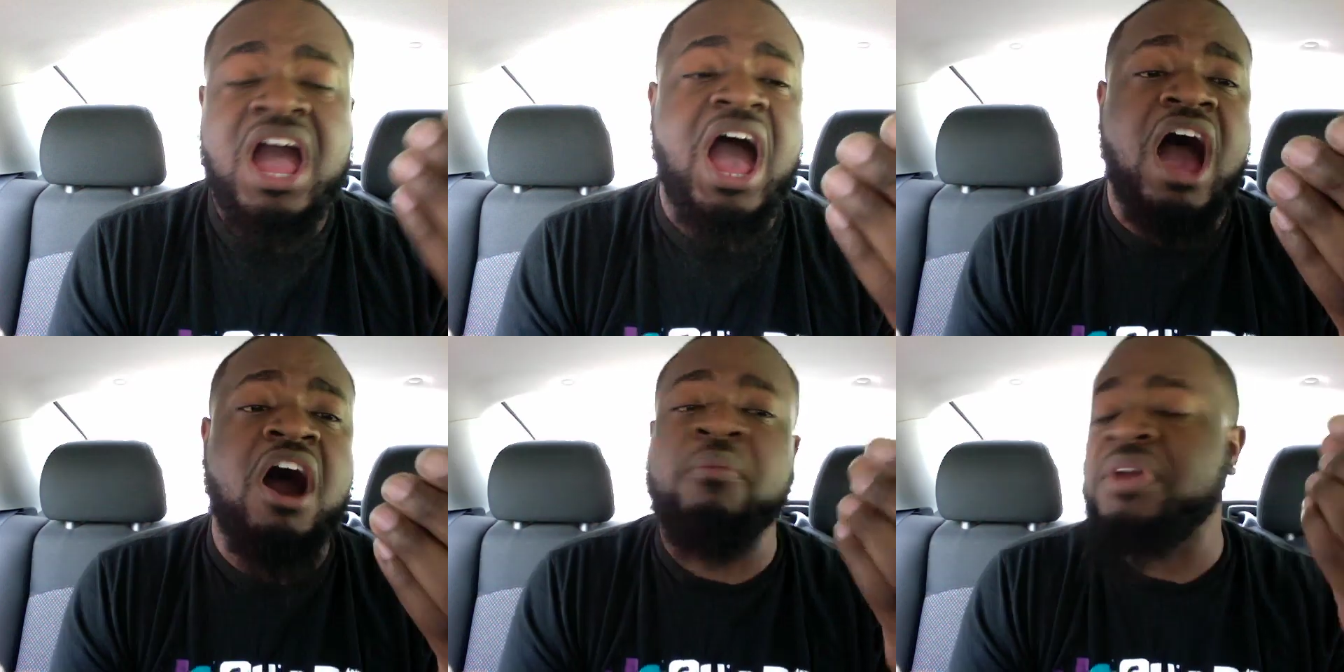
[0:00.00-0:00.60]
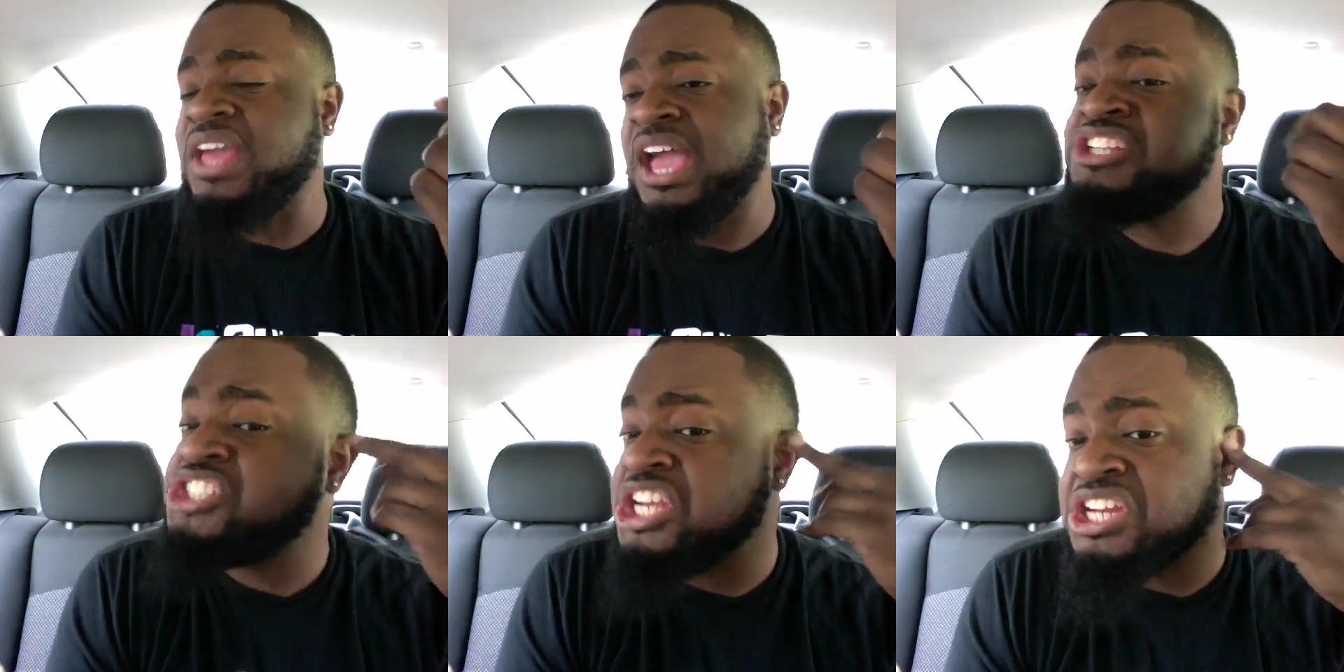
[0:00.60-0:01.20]
I hope he
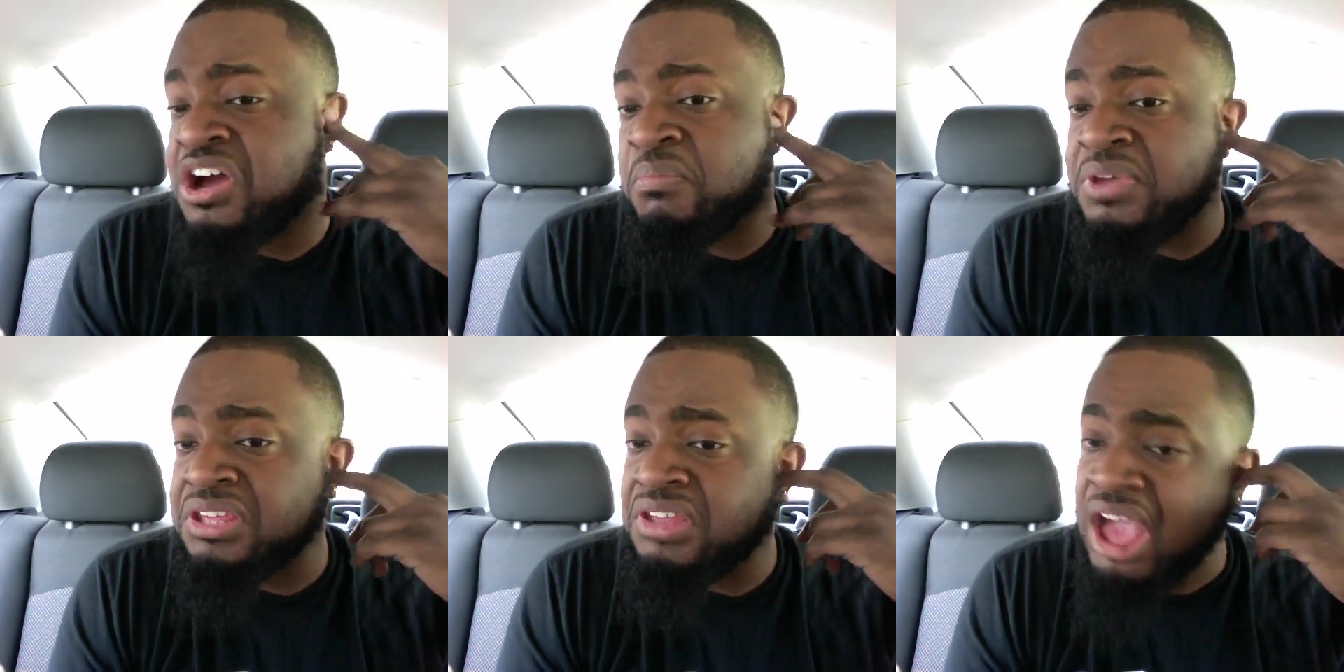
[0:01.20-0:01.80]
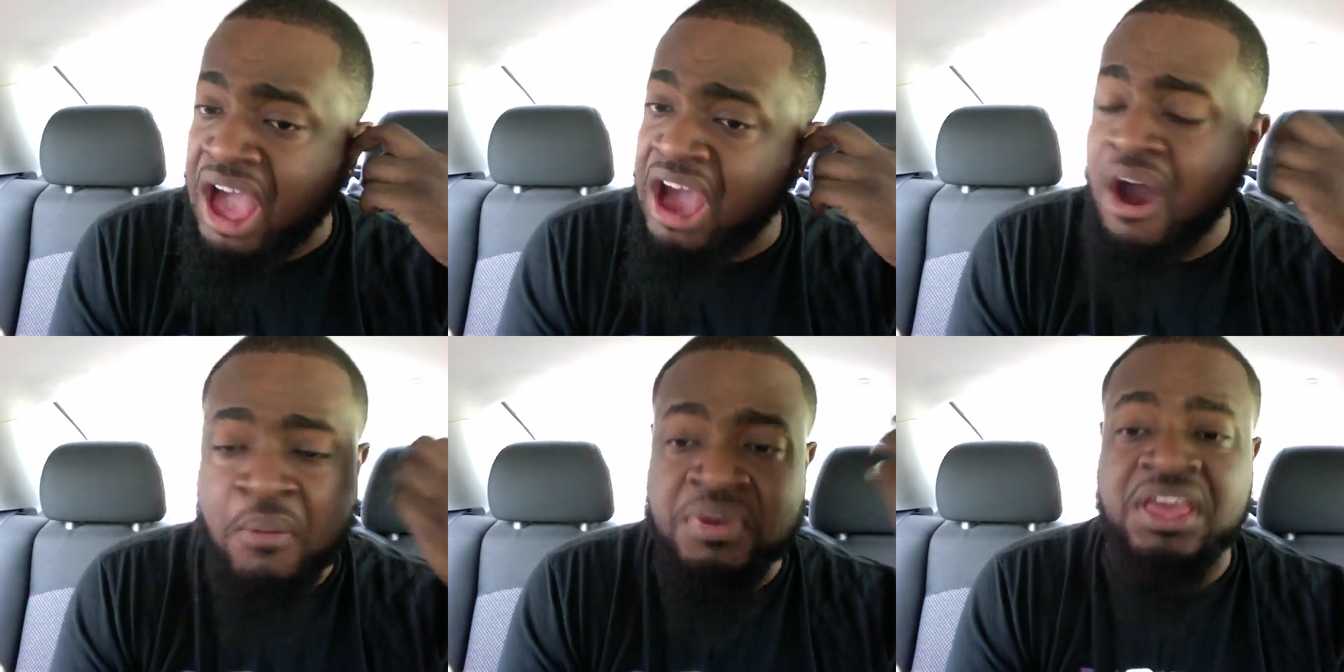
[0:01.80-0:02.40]
ain't cheating on me.
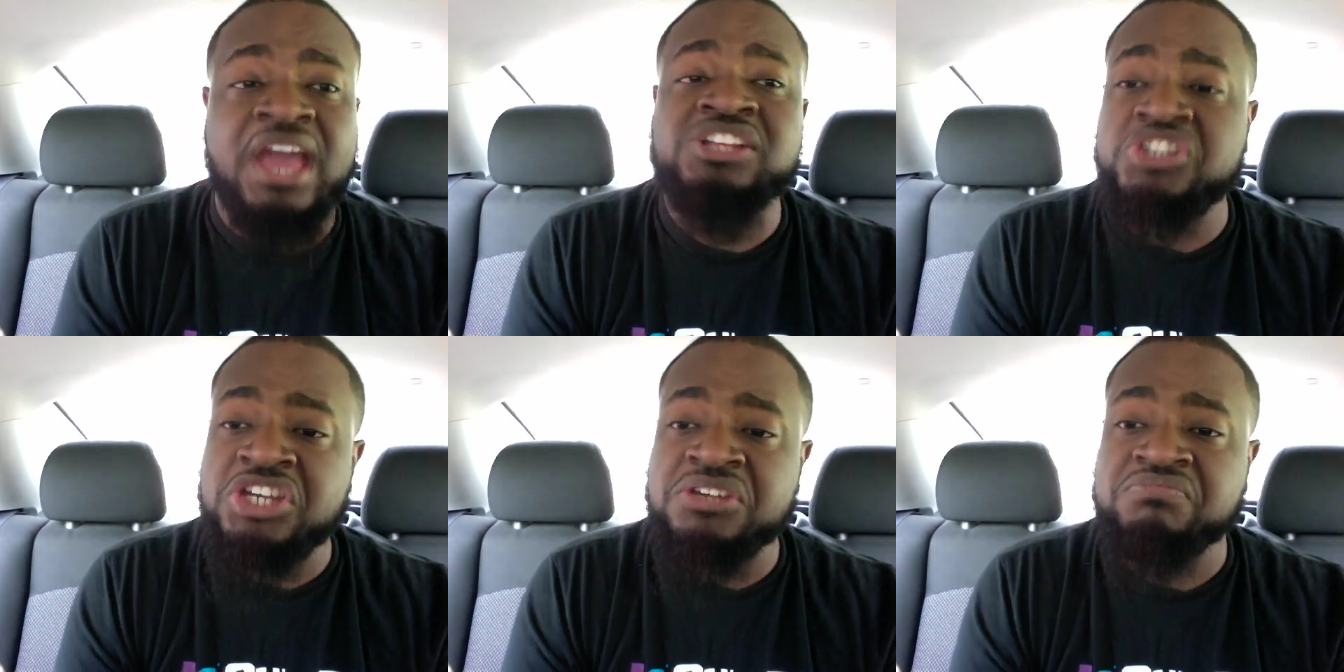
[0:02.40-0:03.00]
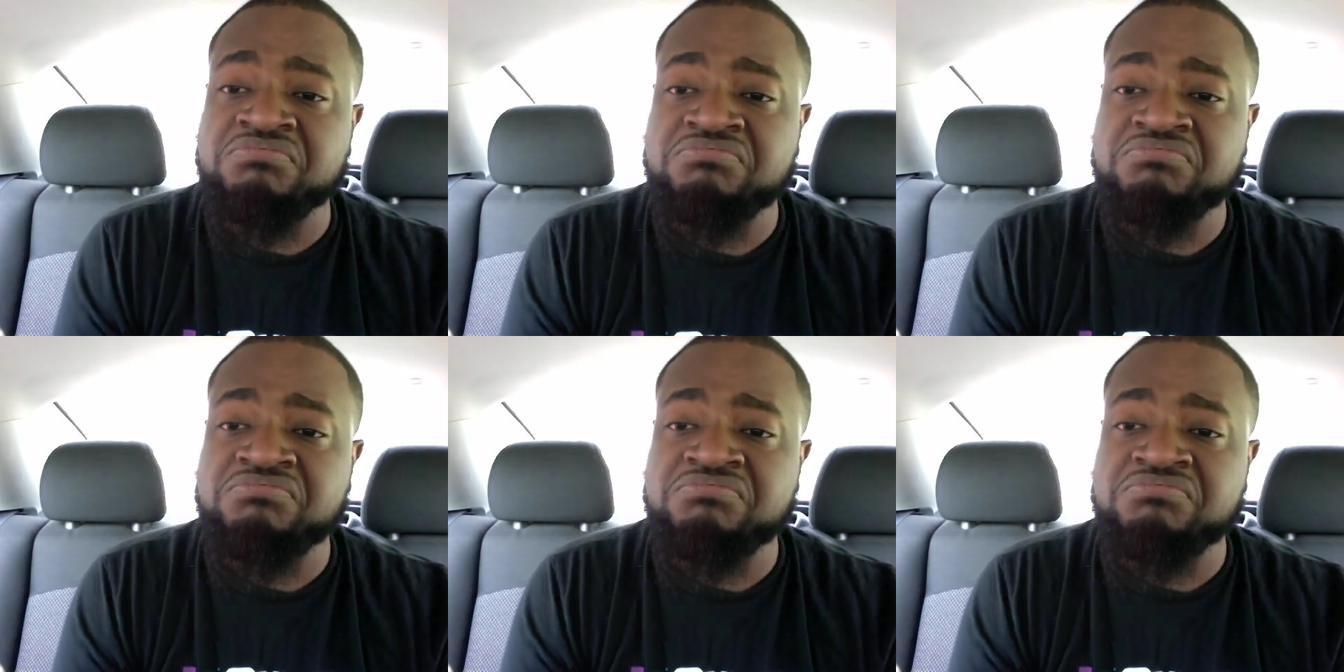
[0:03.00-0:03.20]
I hope he ain't cheating.